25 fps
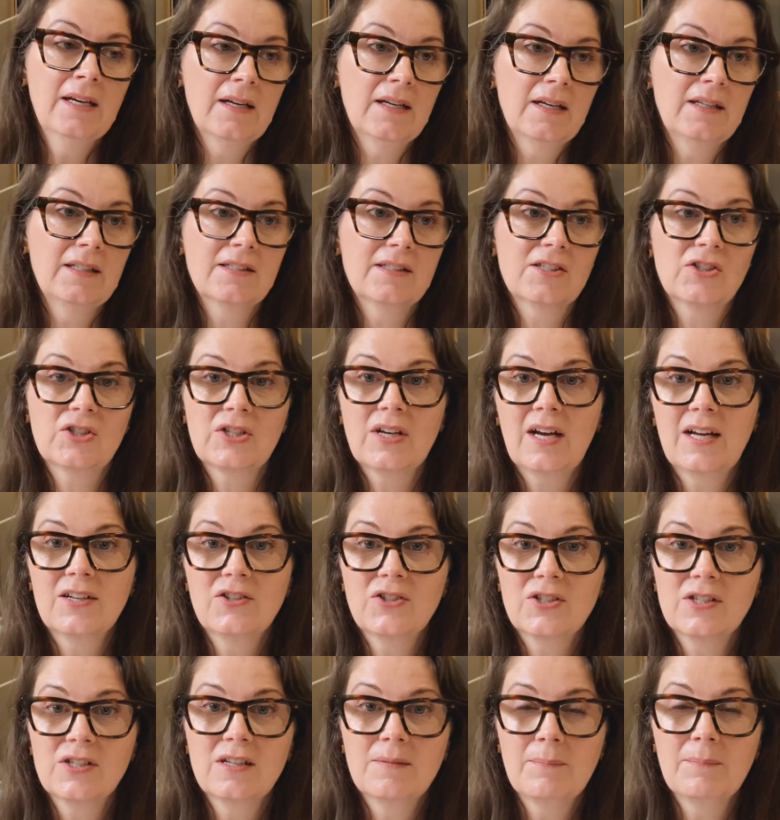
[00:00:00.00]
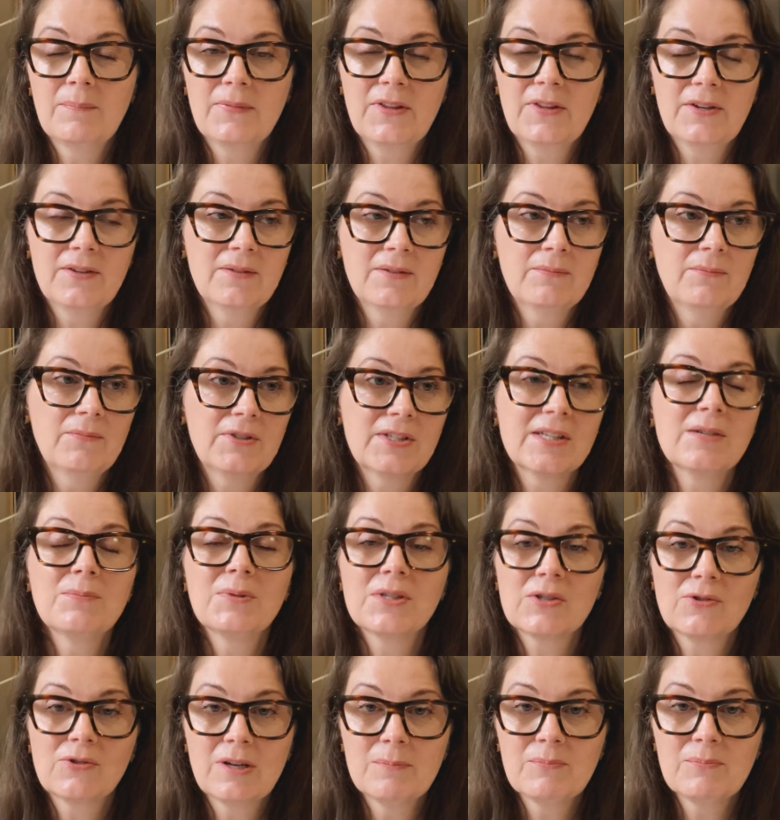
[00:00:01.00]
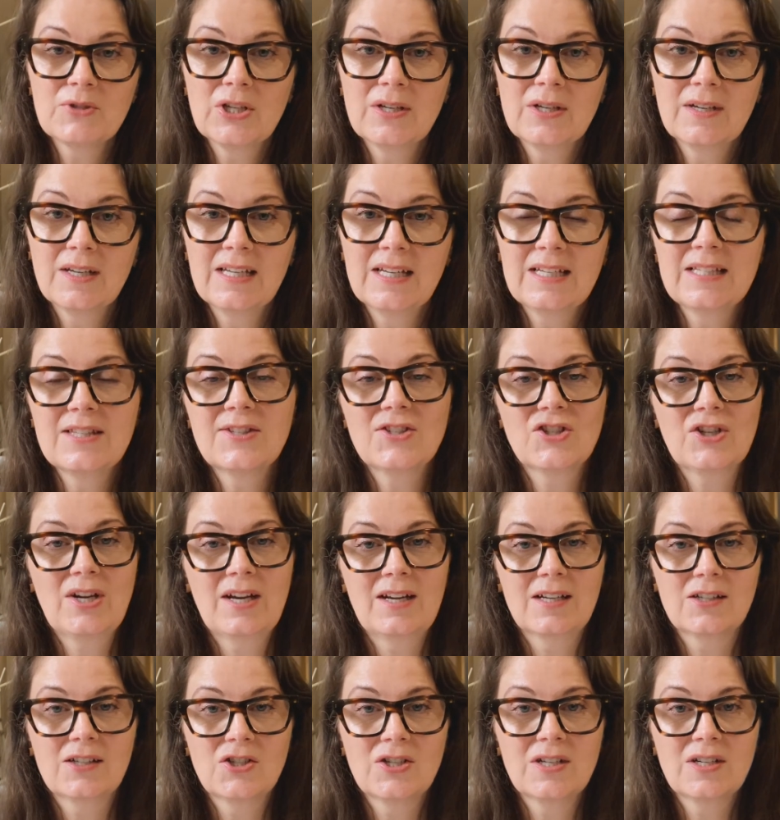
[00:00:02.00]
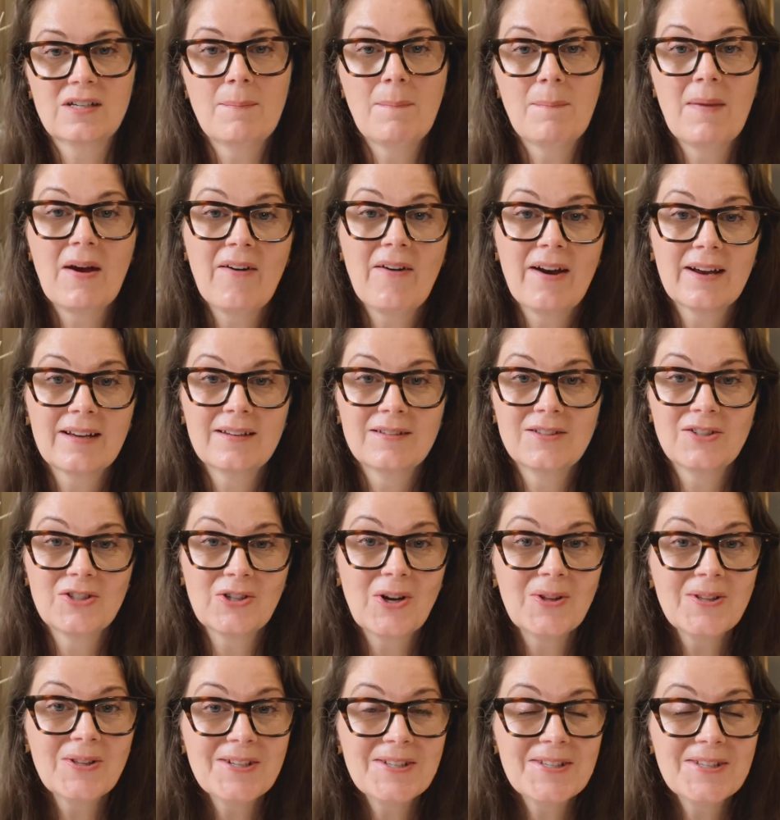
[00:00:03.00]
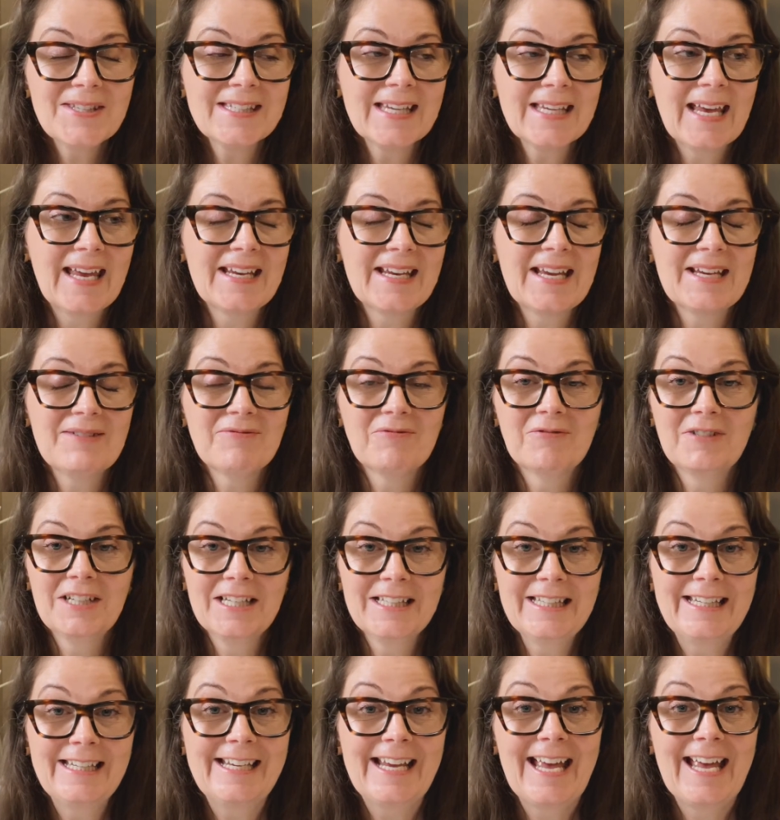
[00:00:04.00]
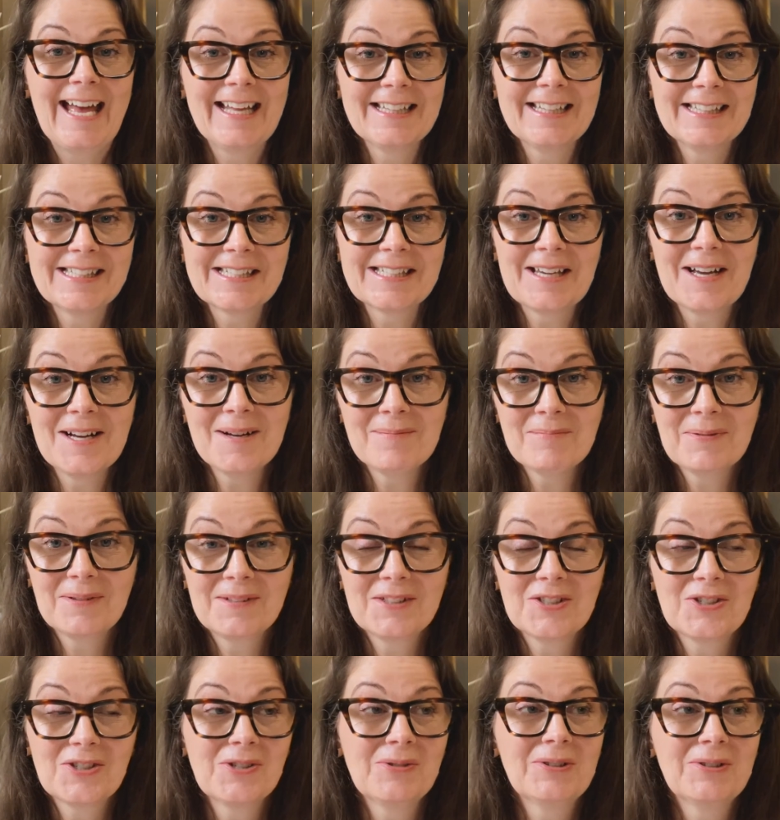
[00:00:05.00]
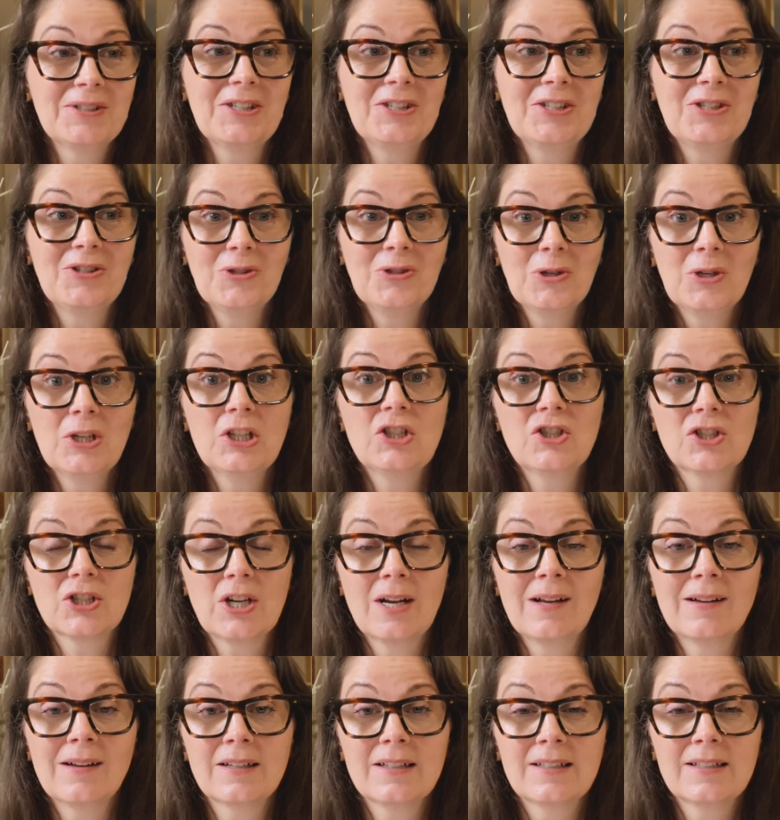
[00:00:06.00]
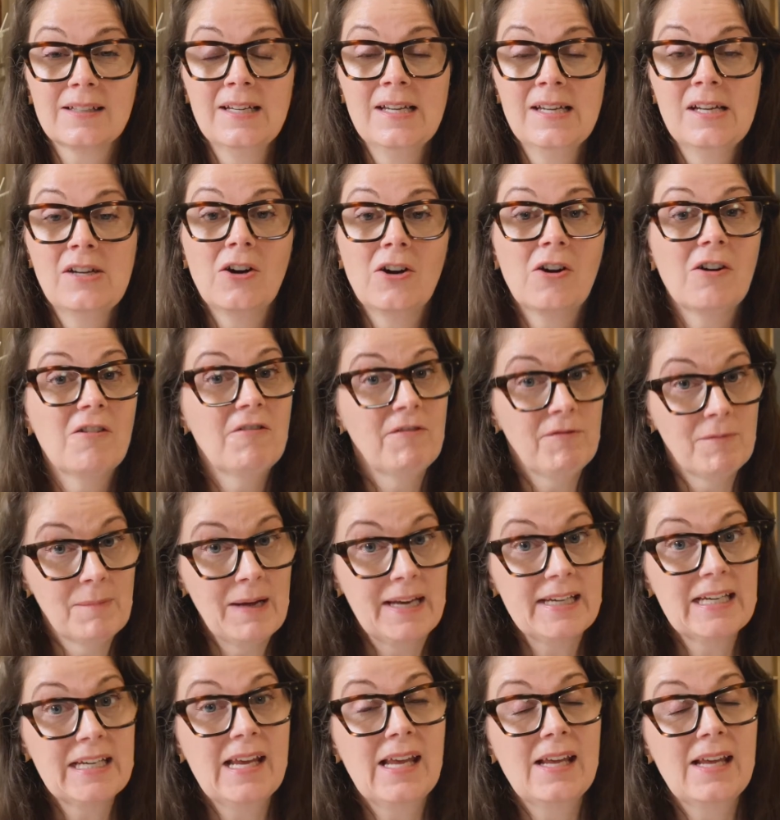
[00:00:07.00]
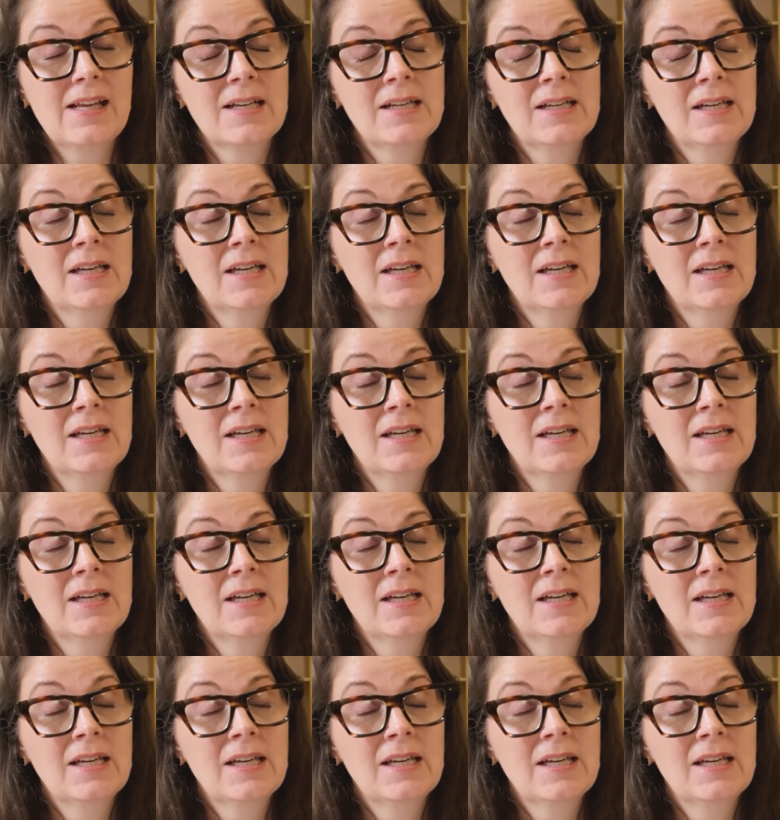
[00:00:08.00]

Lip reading: it's charged the subscription is charged in American dollars, and it really adds up to a huge chunk of money.